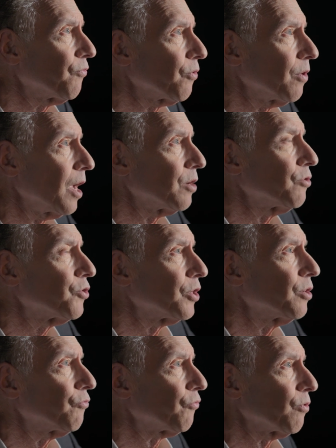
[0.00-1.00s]
for
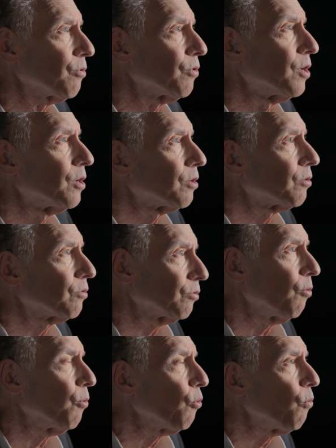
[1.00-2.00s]
energy, for
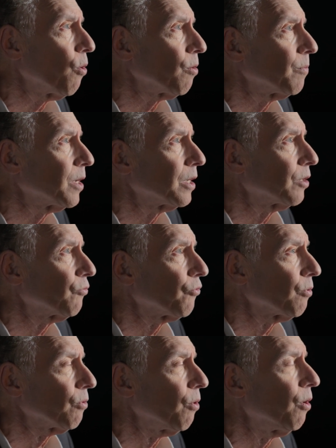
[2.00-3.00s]
global warming,
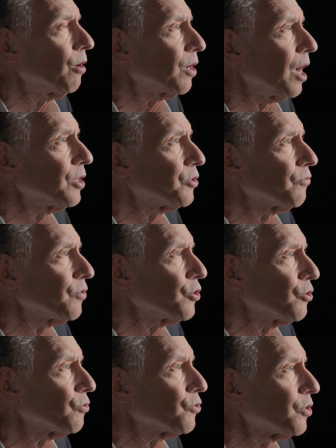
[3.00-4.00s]
for all kinds of
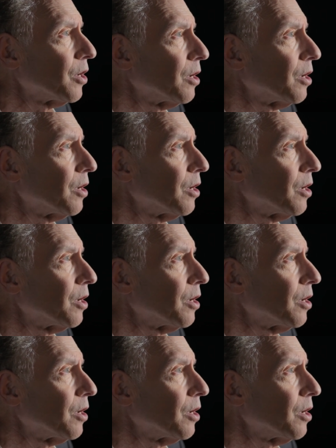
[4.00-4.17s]
issues